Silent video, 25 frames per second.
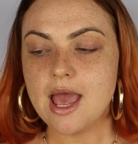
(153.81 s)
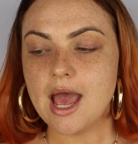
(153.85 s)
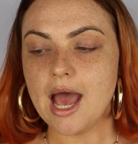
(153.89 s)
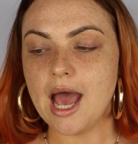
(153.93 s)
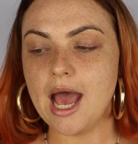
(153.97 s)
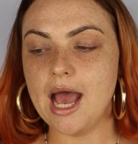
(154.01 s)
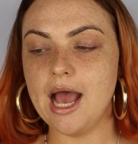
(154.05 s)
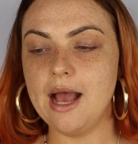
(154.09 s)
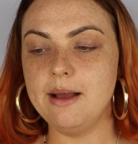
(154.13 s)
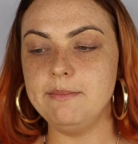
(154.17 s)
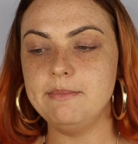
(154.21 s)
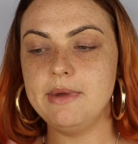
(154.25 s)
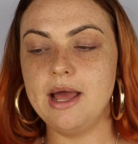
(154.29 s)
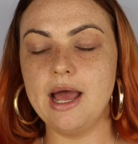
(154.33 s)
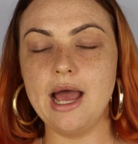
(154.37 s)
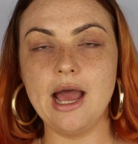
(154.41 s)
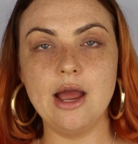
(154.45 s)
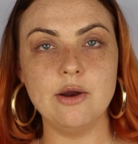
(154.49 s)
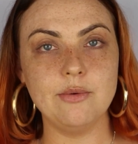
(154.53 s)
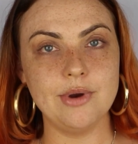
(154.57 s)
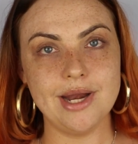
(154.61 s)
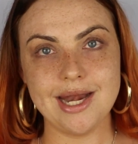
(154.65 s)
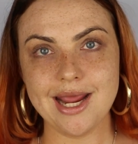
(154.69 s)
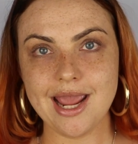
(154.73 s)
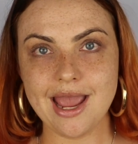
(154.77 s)
I
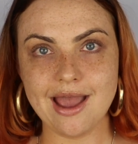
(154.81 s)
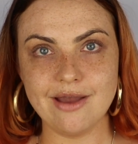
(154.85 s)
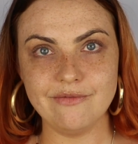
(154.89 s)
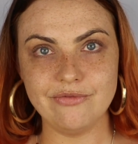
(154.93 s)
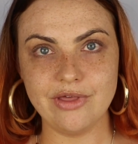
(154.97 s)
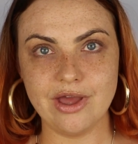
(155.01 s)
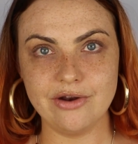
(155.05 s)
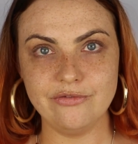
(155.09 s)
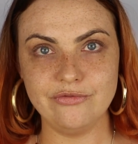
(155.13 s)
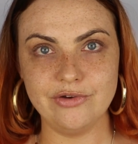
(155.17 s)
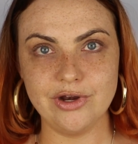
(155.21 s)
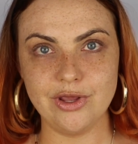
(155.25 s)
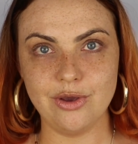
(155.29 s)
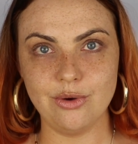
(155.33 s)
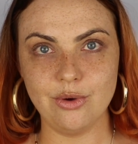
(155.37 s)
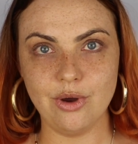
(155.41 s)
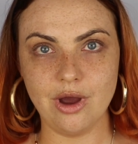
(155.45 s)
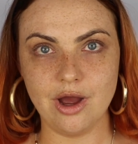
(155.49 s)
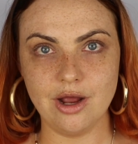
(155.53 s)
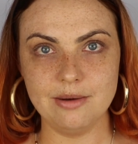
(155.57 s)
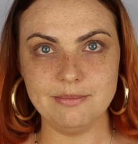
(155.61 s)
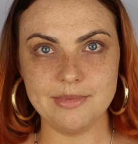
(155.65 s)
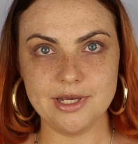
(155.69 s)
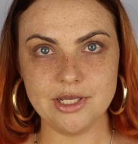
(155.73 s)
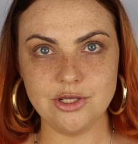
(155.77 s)
already have that video
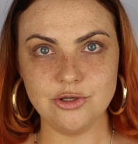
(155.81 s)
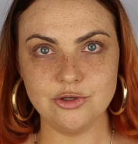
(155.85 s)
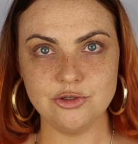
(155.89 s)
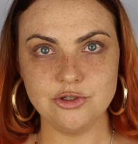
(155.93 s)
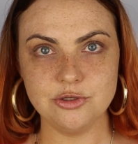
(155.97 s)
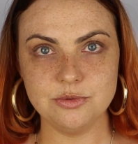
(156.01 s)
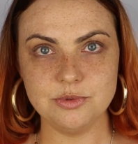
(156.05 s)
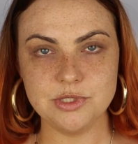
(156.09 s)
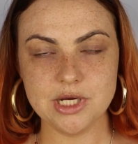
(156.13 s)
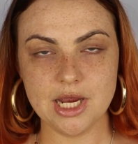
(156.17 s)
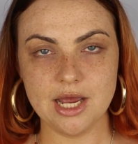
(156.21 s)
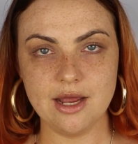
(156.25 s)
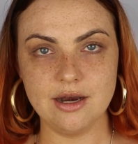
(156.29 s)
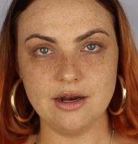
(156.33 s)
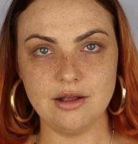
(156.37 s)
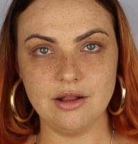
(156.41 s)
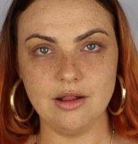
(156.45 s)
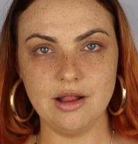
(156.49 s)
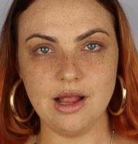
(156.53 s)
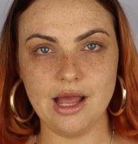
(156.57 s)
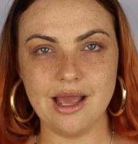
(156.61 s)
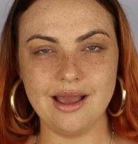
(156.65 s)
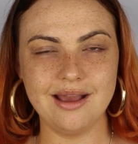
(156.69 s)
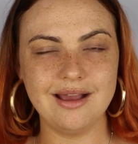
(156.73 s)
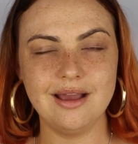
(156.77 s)
on my YouTube channel.
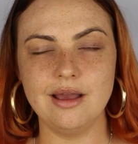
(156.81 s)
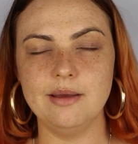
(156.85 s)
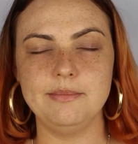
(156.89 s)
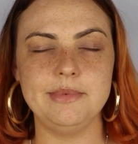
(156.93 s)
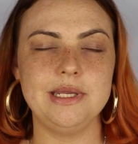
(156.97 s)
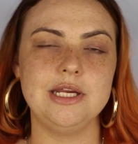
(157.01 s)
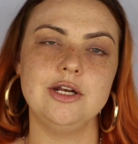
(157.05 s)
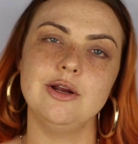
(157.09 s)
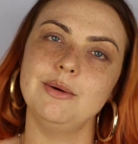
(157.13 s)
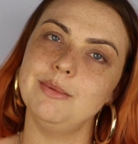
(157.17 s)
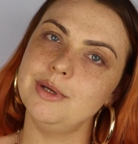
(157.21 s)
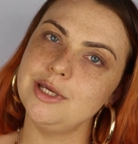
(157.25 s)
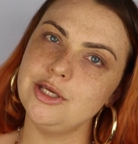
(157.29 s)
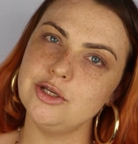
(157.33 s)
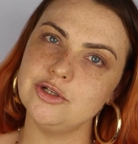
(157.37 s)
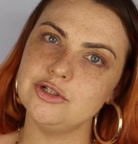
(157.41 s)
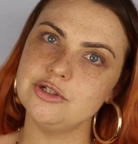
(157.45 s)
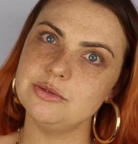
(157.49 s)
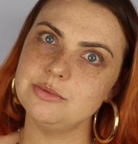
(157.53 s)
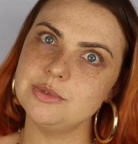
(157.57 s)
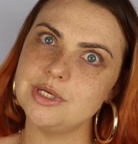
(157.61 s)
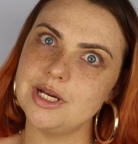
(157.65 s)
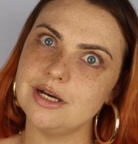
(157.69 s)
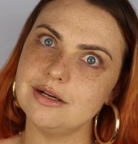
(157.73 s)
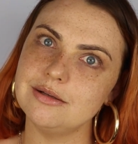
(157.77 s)
I mean, not my
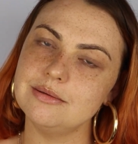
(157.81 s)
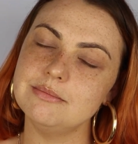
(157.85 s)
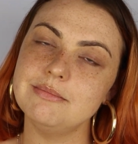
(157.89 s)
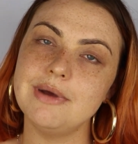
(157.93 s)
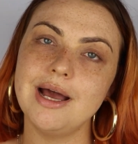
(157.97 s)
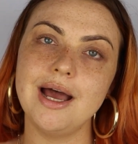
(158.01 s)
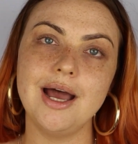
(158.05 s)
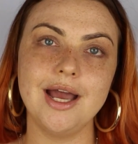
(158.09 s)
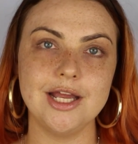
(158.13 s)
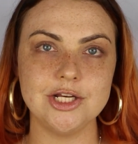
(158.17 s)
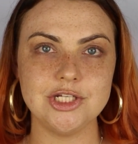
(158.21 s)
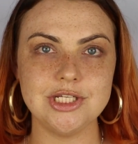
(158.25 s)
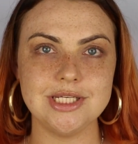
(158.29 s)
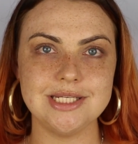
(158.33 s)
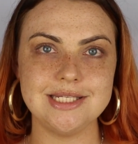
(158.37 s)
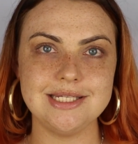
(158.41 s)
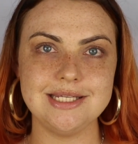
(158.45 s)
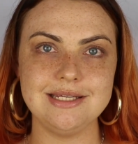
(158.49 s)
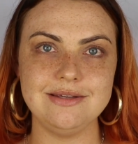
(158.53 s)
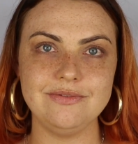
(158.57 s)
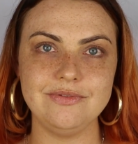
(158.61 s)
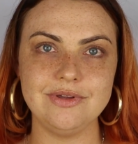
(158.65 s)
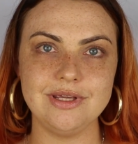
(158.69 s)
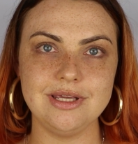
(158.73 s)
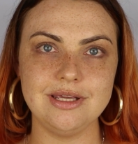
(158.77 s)
YouTube channel, my
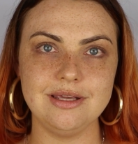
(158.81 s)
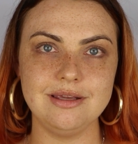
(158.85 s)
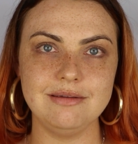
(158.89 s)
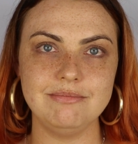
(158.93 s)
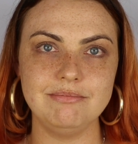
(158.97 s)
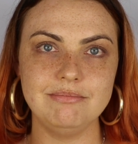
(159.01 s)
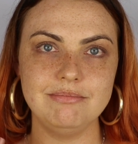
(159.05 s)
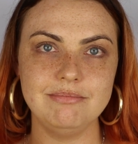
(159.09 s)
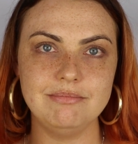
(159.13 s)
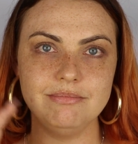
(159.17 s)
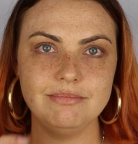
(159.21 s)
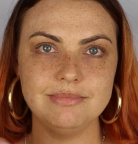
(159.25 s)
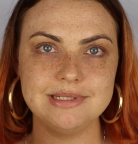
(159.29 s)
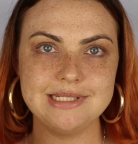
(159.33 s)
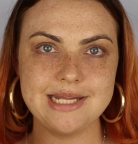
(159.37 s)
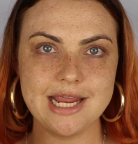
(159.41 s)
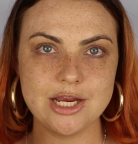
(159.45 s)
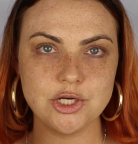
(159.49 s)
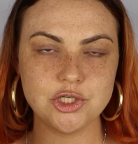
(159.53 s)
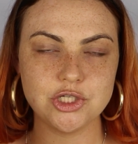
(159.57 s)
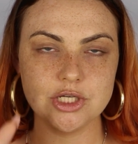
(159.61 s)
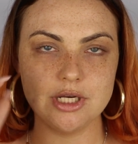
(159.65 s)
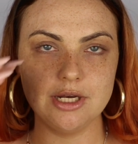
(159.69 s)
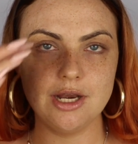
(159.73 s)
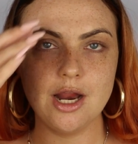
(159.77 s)
IGTV
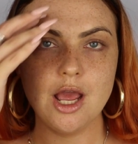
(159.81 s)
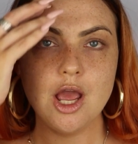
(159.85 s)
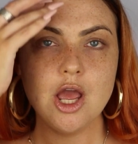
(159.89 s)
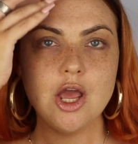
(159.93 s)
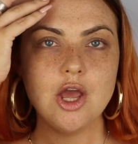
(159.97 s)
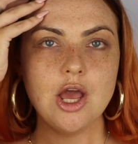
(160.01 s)
section.